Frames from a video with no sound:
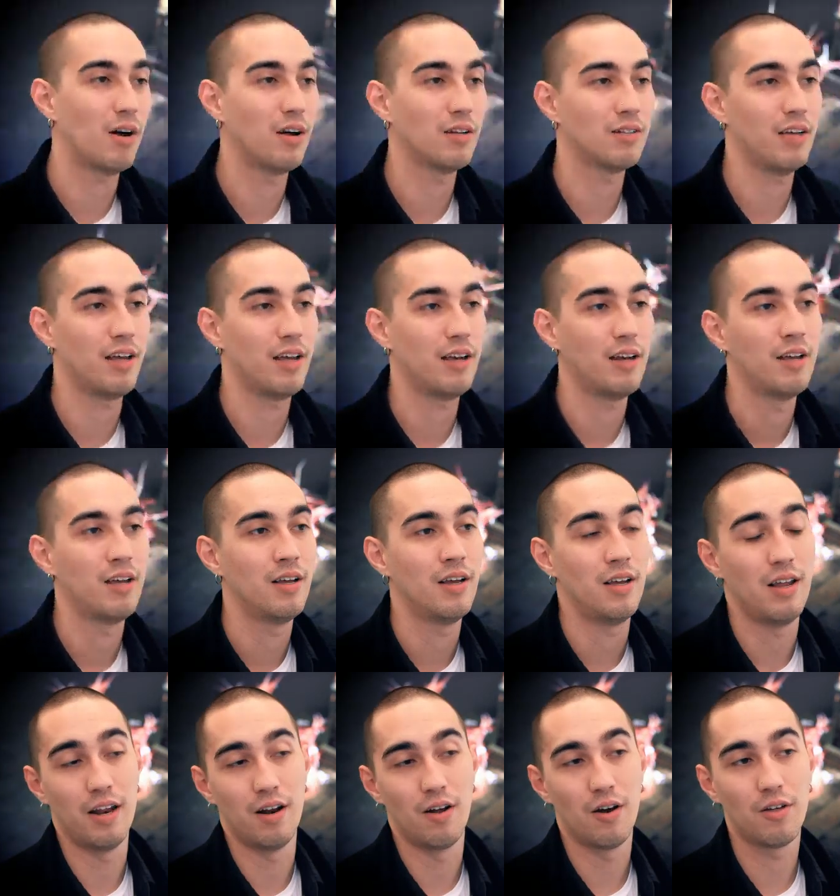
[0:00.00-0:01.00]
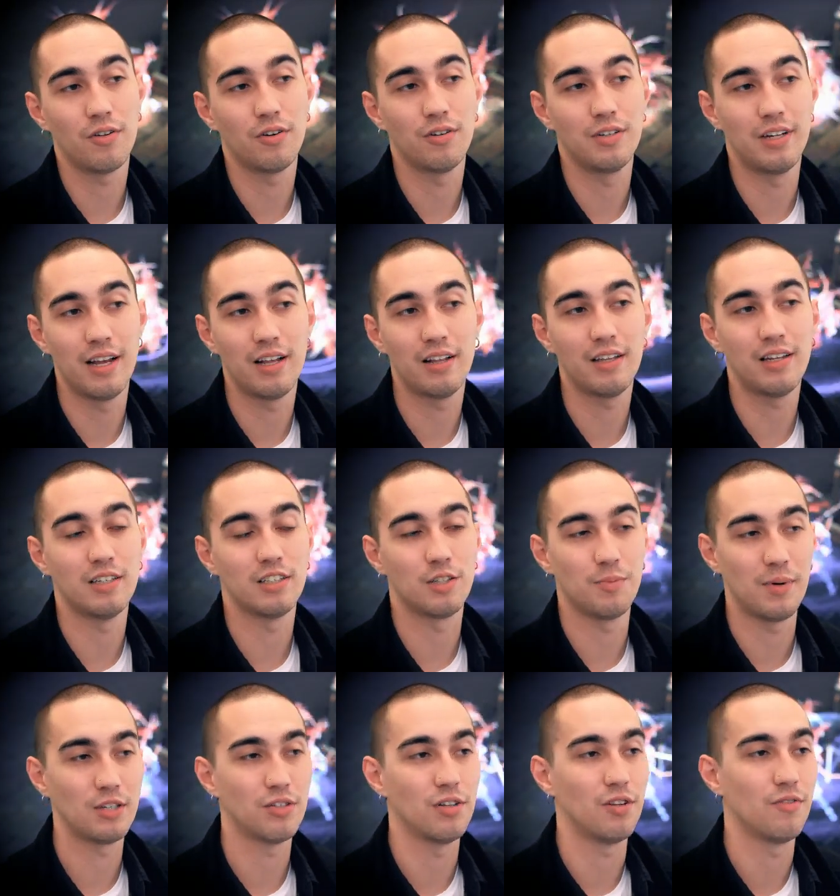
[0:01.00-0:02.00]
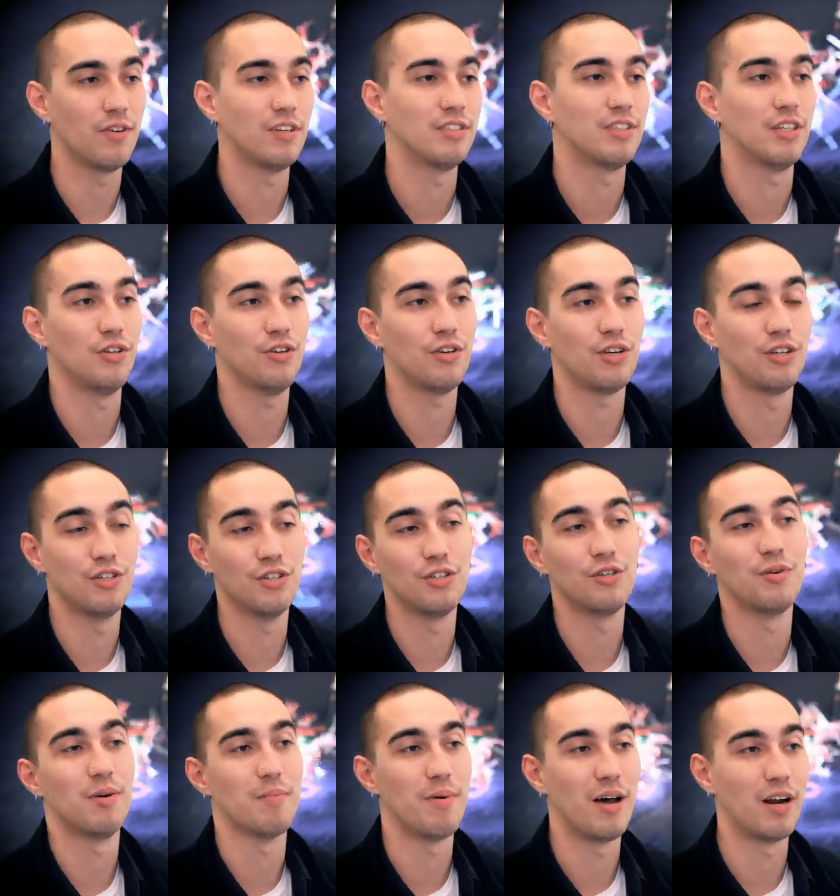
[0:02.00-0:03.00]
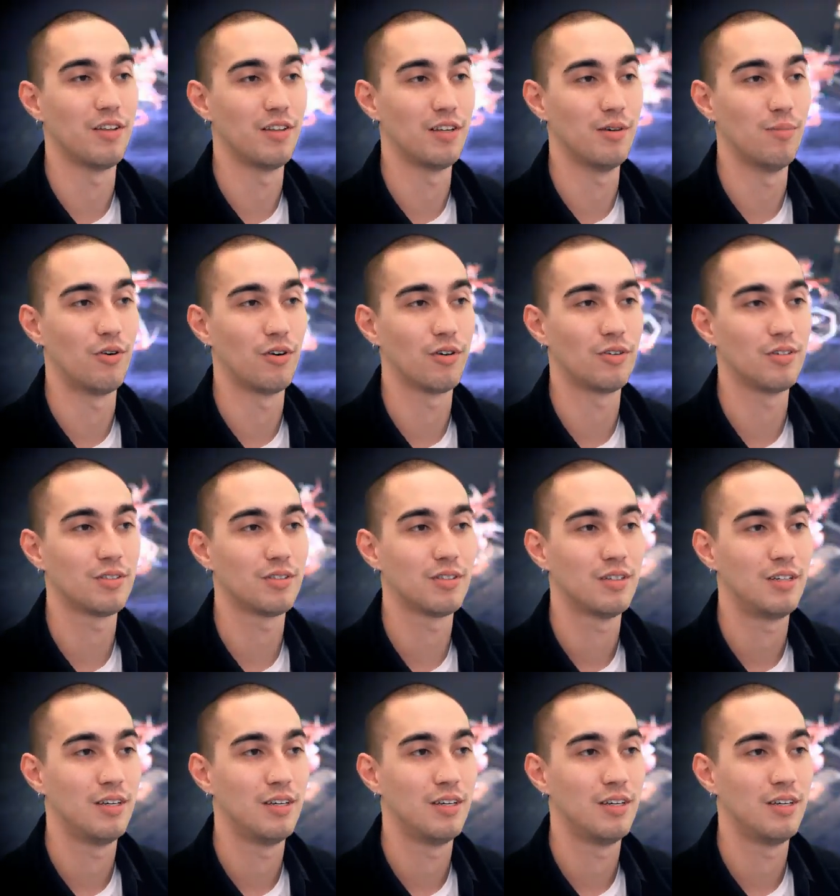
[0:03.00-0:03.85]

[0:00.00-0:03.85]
content and other daily and special events that you can do in Battle of the Immortals.